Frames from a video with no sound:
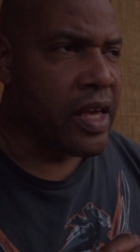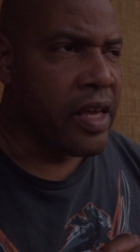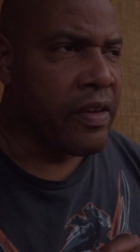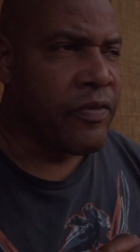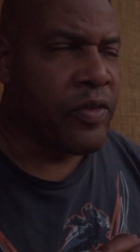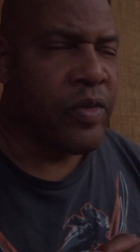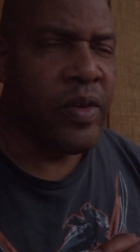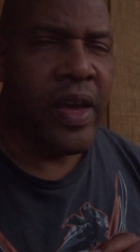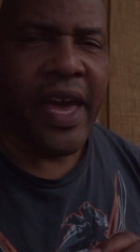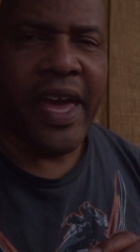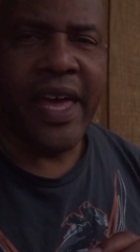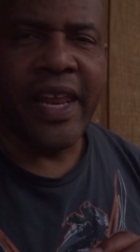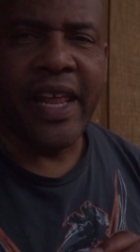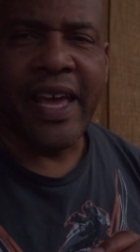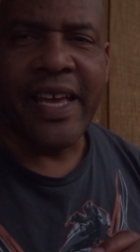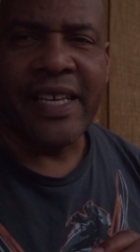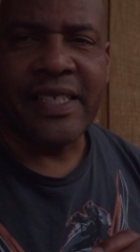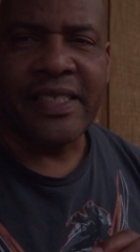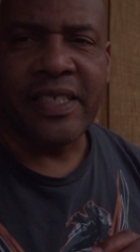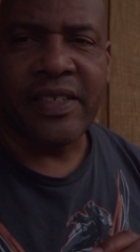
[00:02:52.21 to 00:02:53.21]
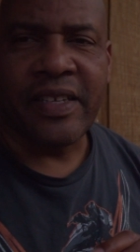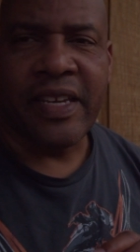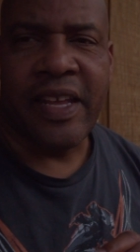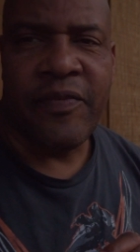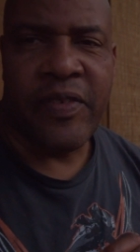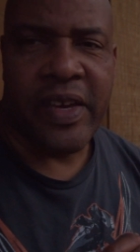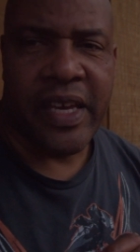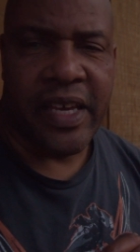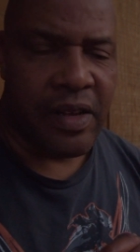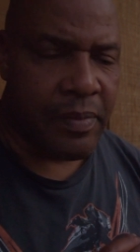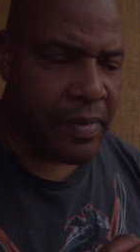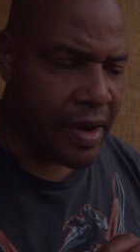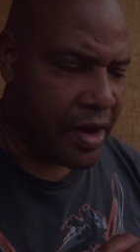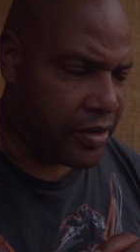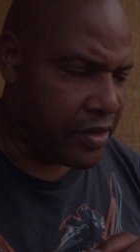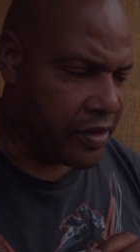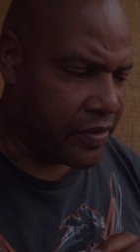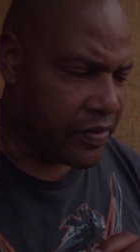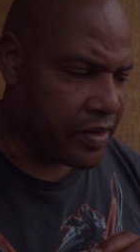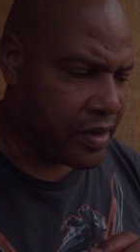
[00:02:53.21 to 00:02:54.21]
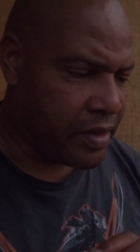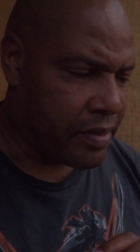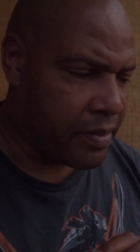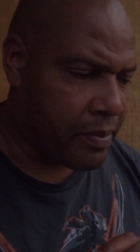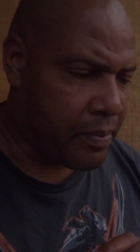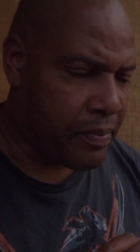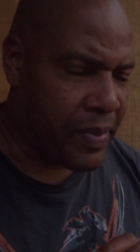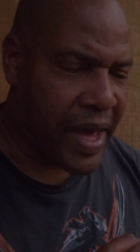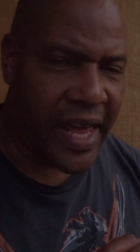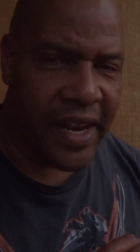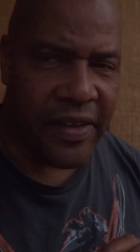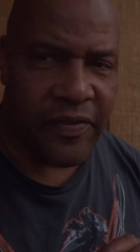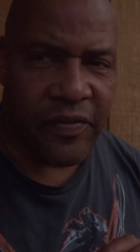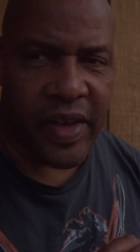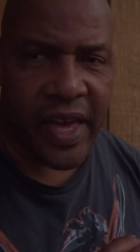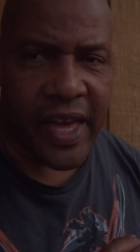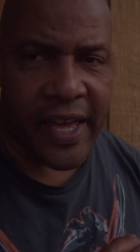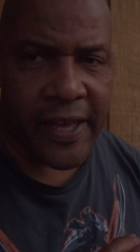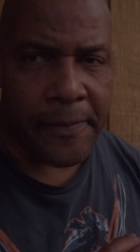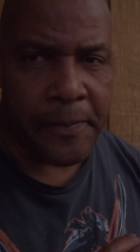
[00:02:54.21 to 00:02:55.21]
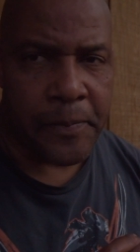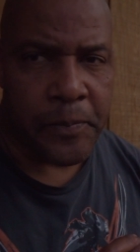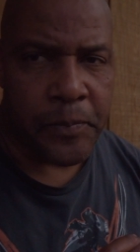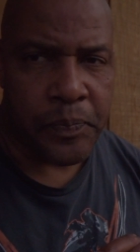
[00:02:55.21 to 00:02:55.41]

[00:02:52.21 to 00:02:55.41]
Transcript: if you had a significant amount of body fat,